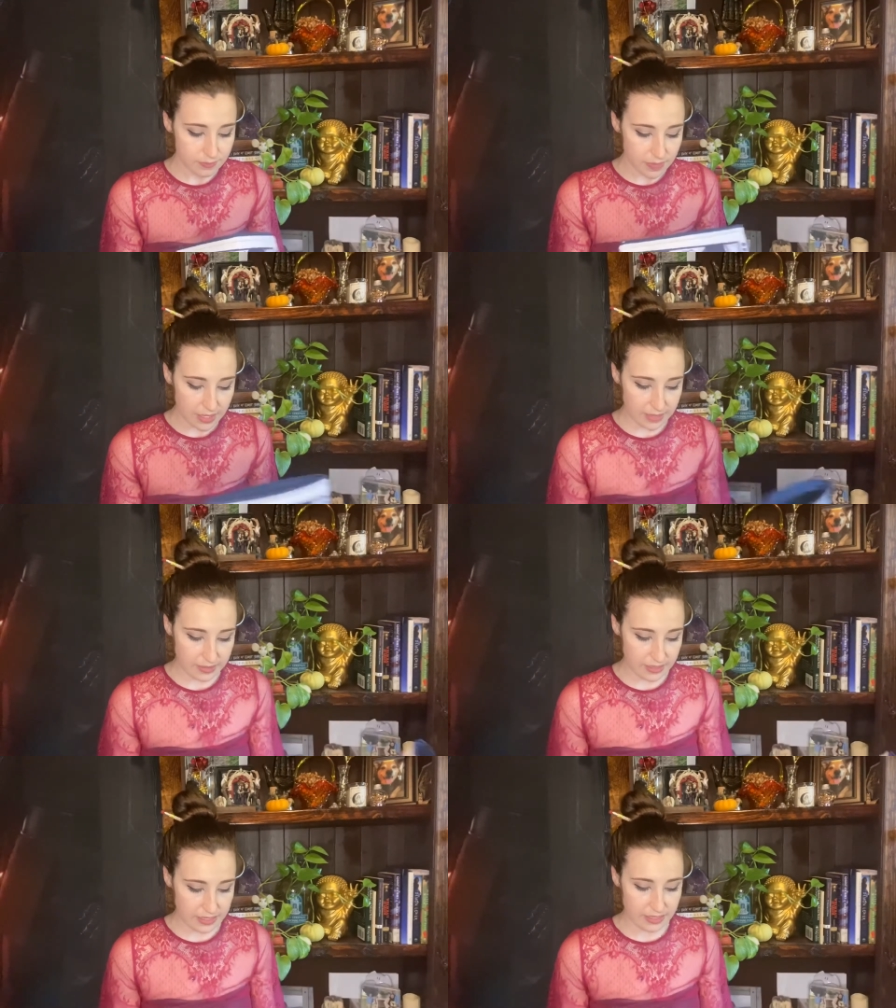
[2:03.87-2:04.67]
And then
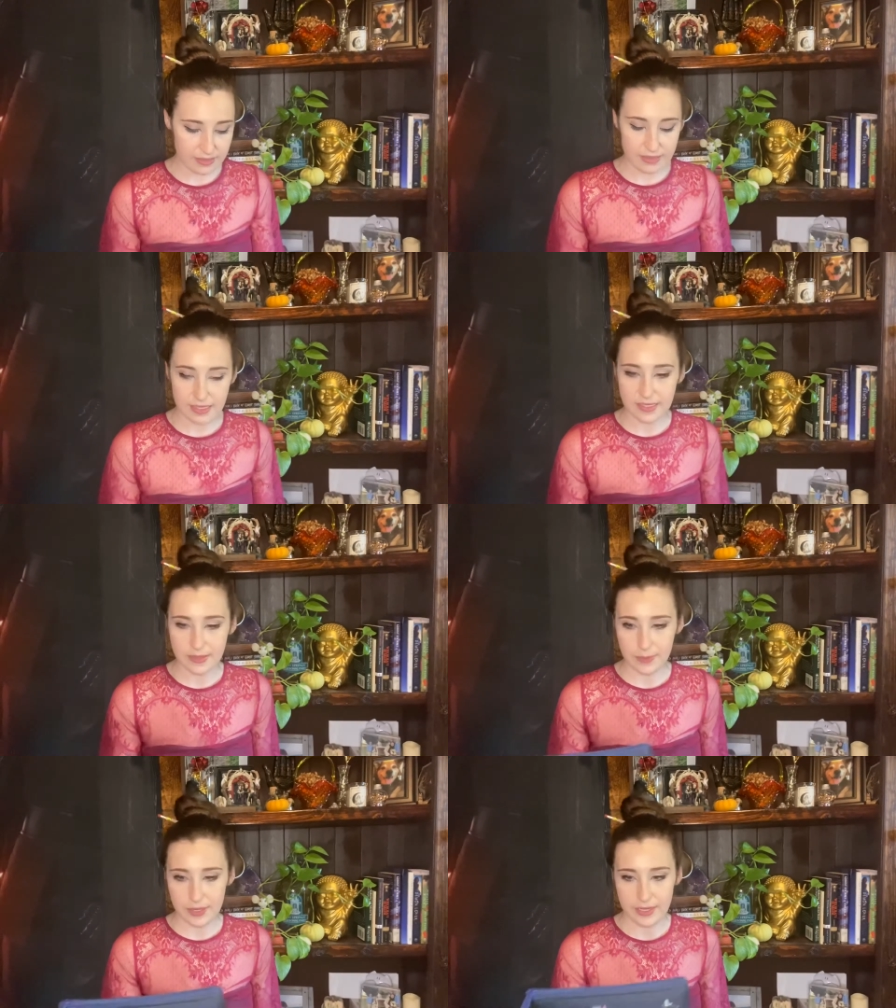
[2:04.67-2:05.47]
I got this
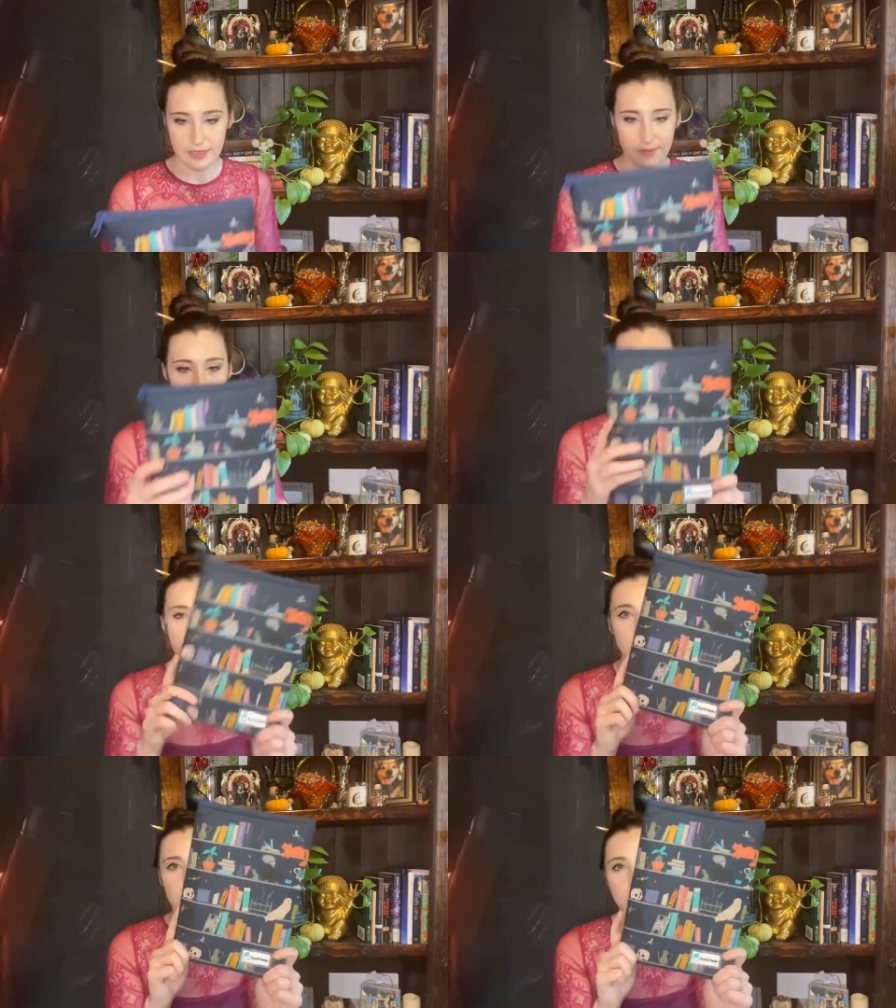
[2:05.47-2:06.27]
one,
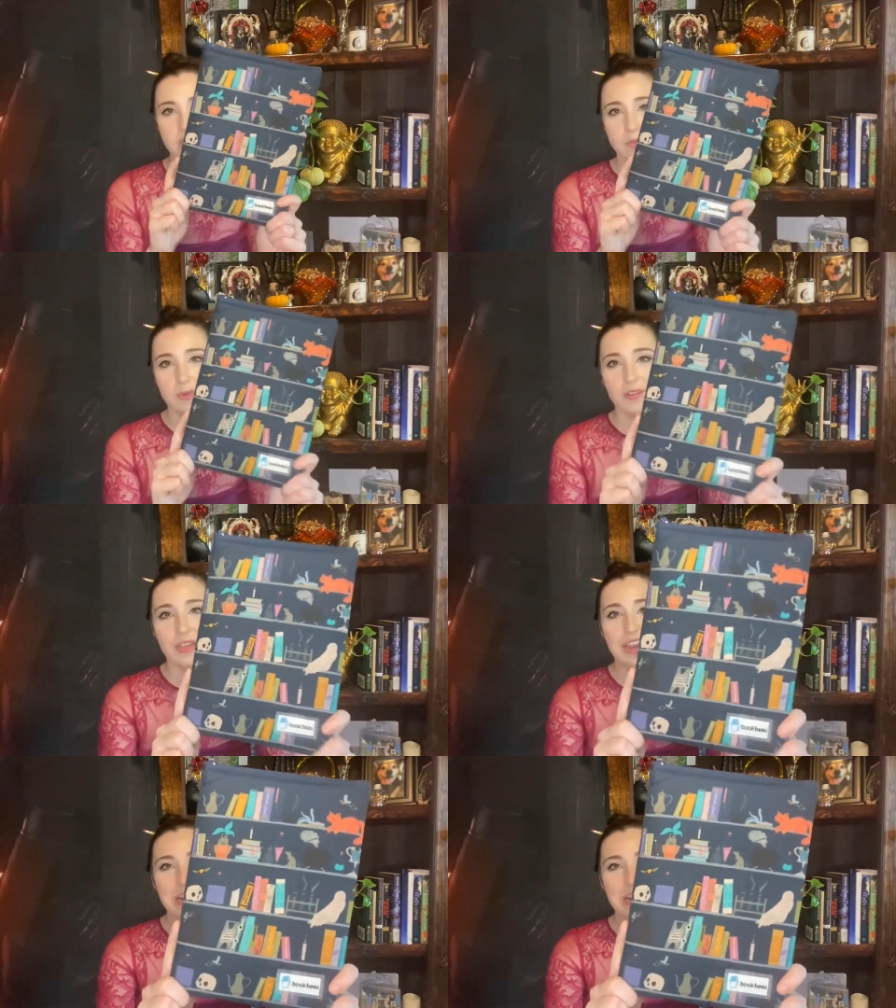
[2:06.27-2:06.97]
which is more of a Harry